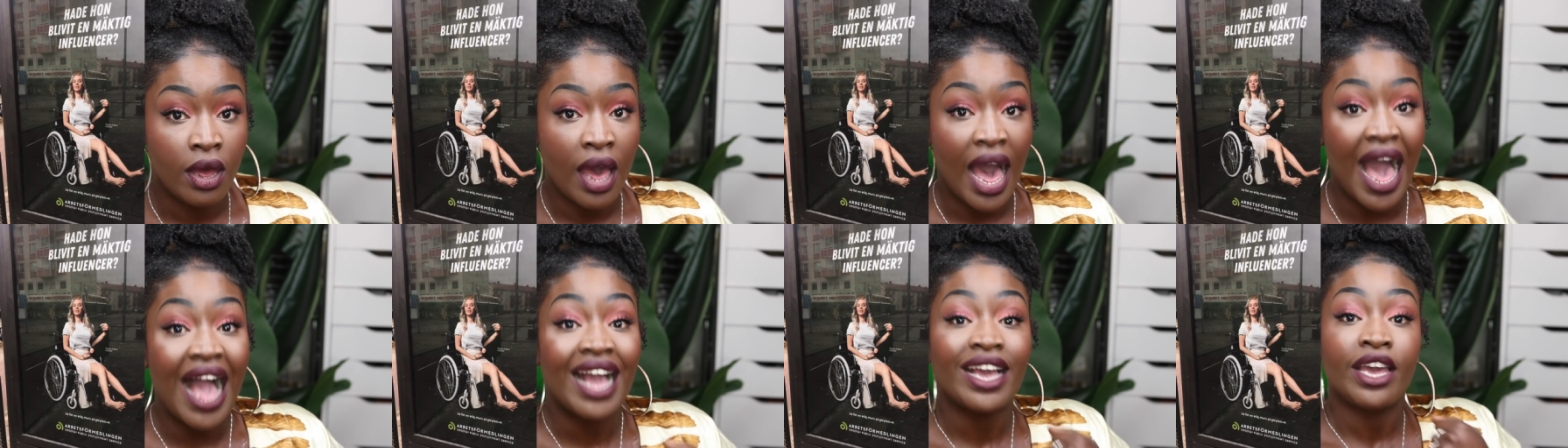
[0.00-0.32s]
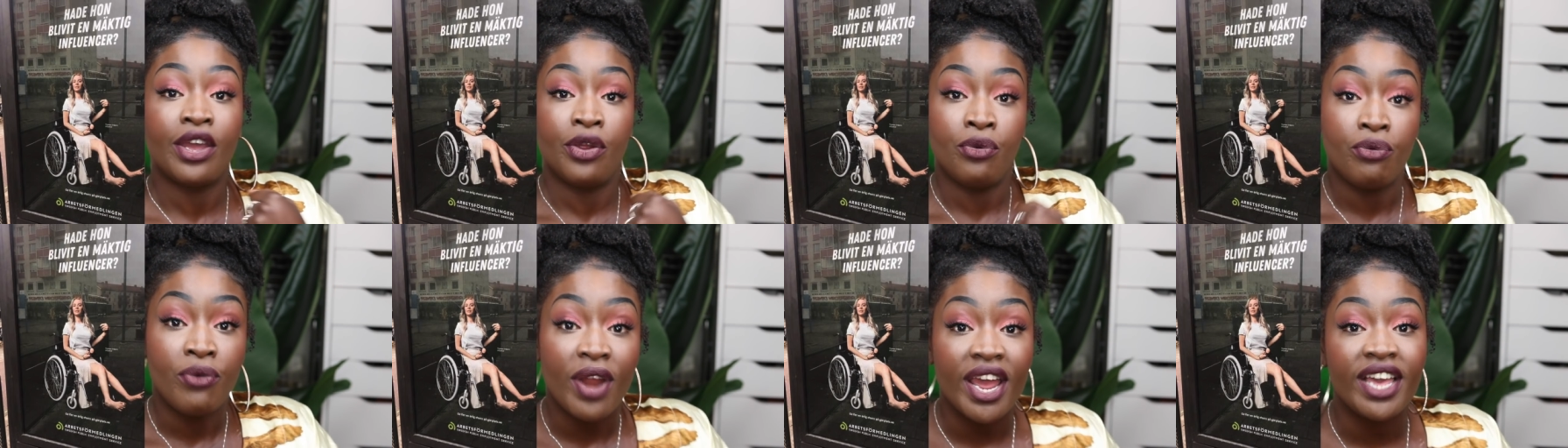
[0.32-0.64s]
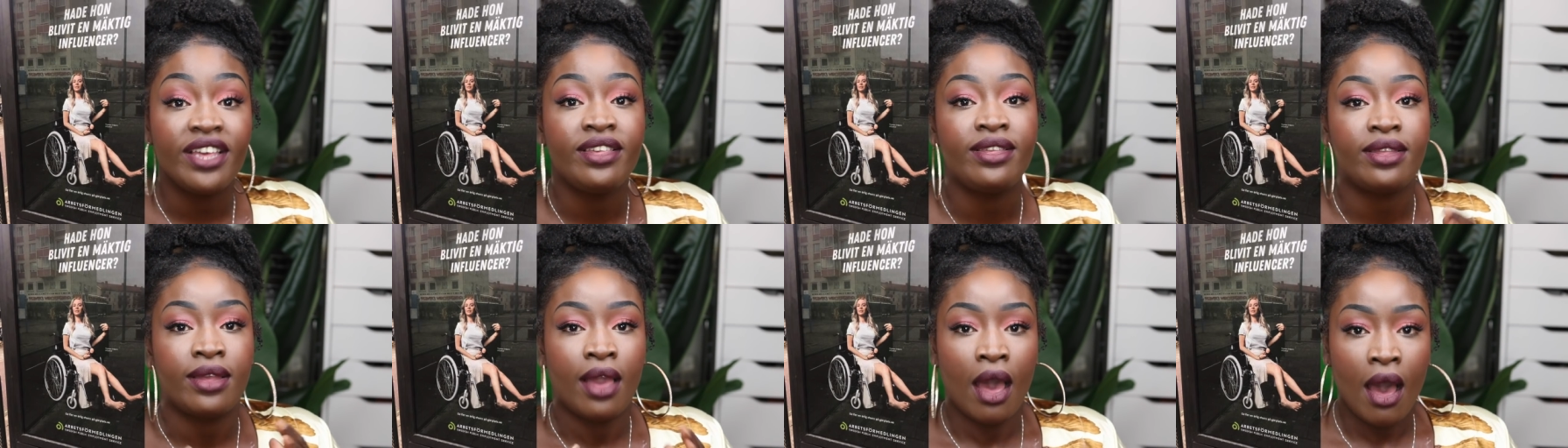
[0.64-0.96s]
and
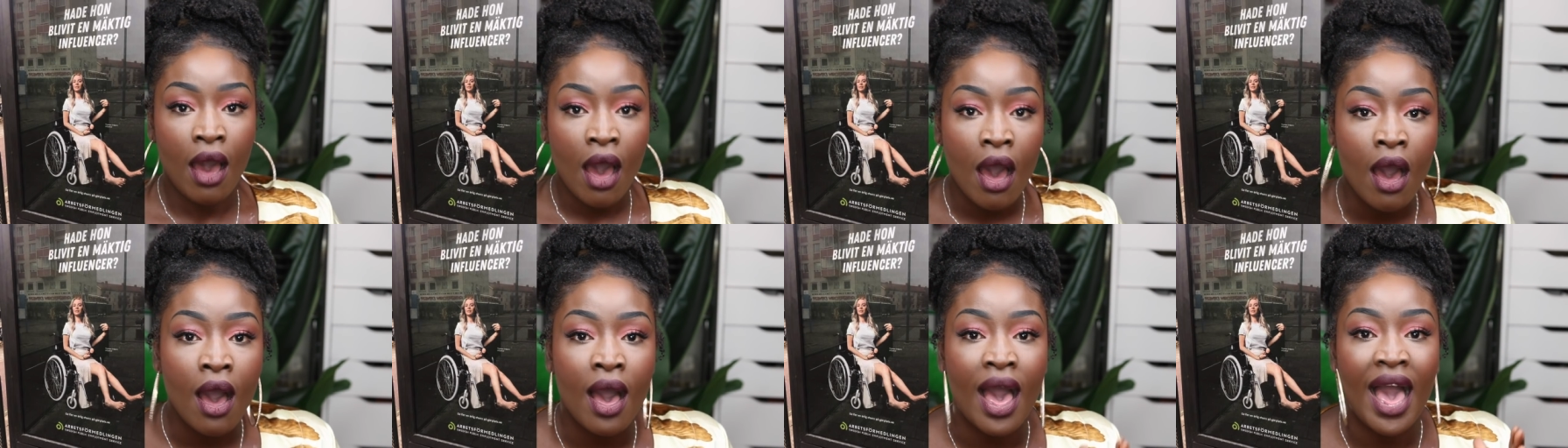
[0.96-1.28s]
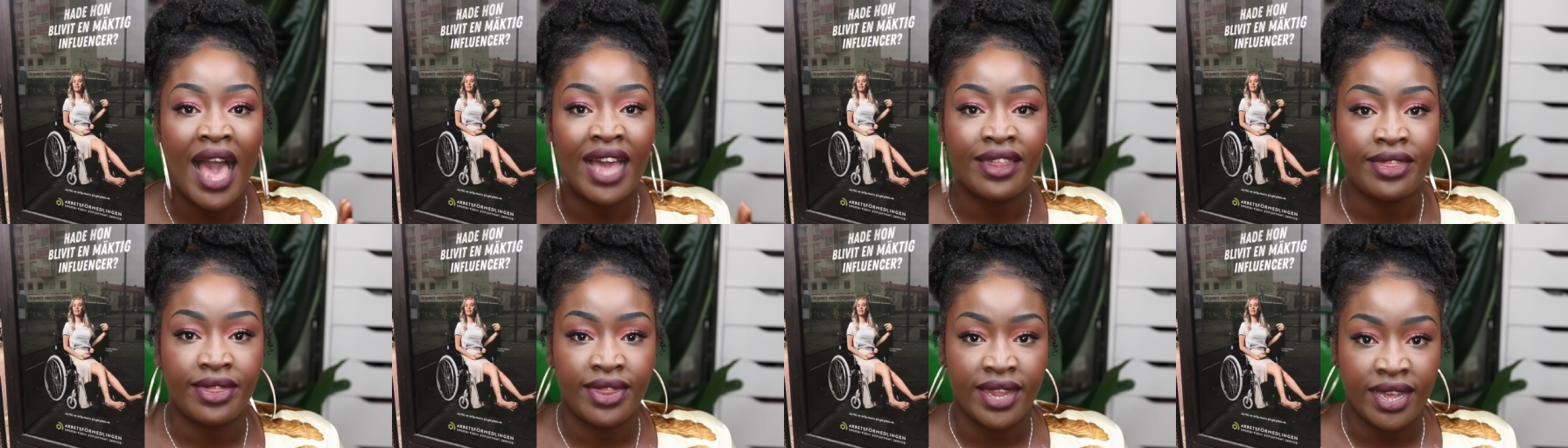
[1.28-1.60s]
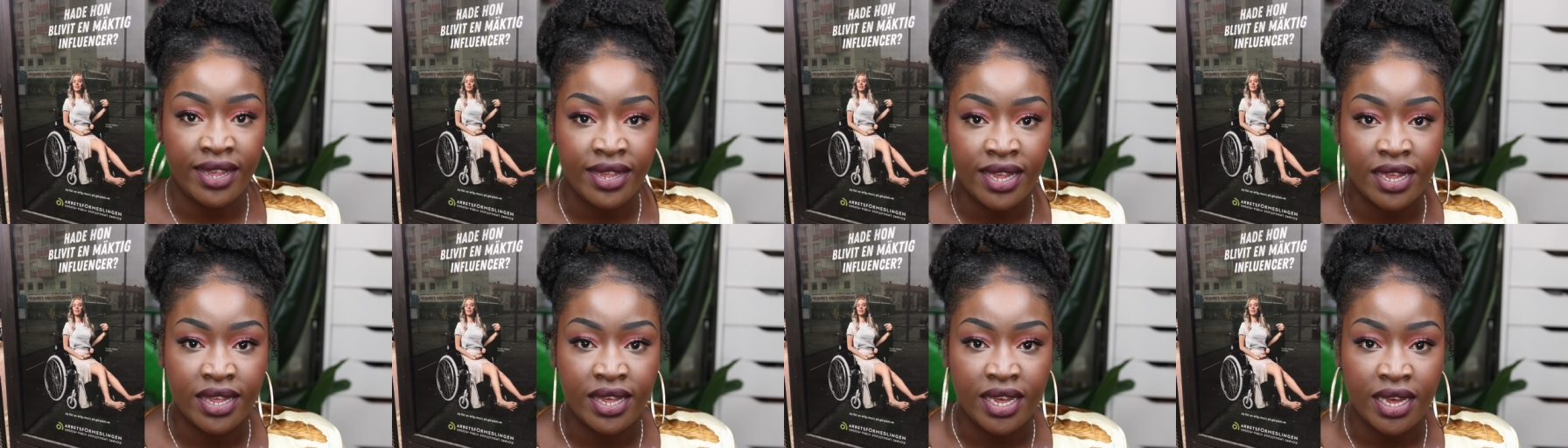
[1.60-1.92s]
erased her
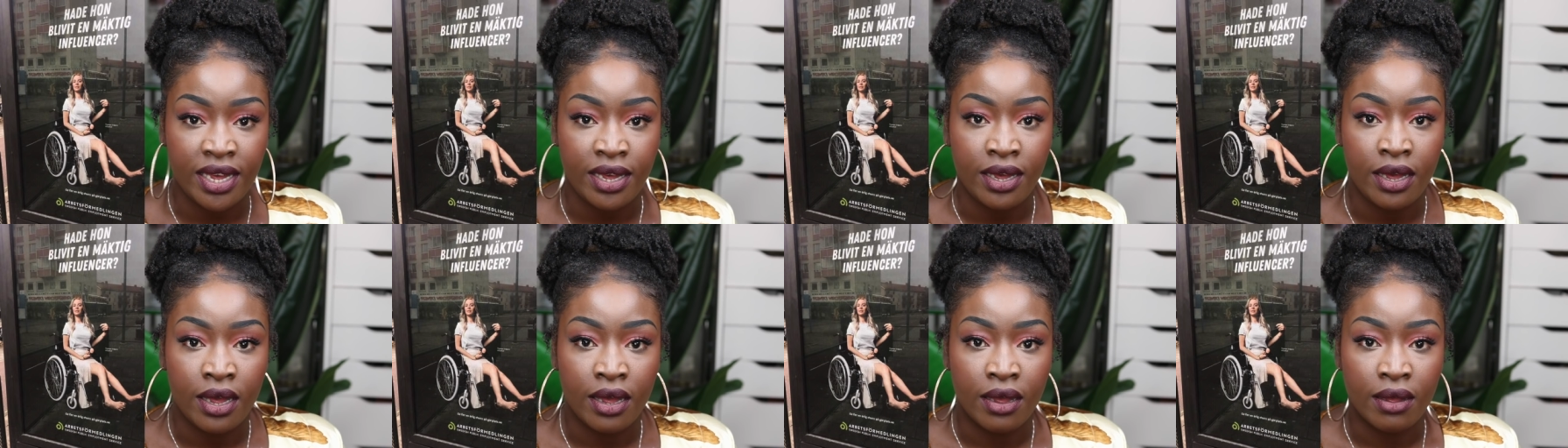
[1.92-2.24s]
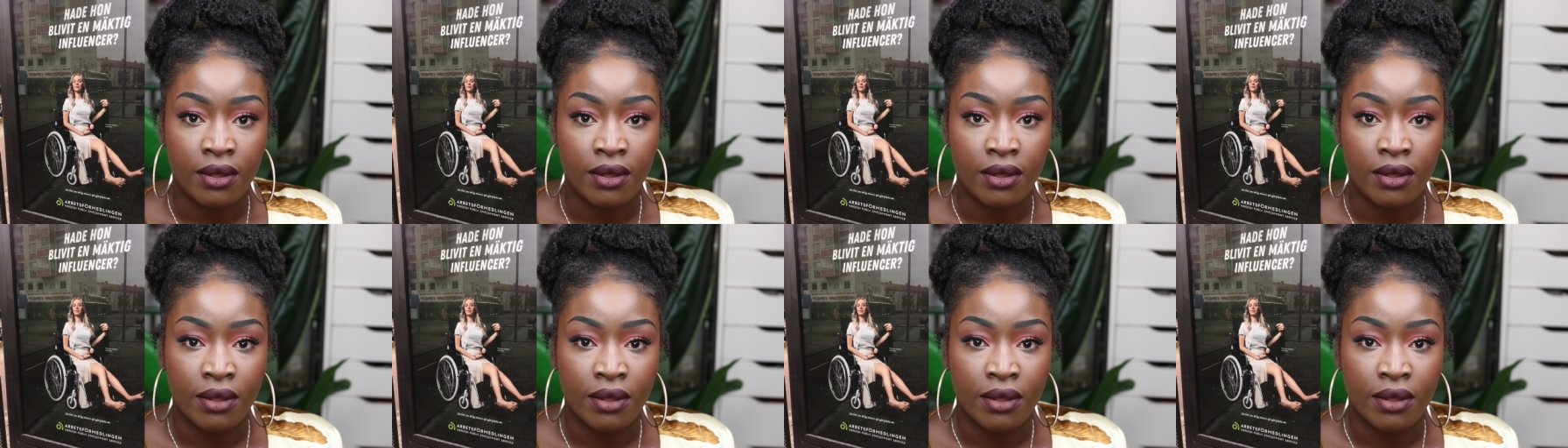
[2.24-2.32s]
ethnicity.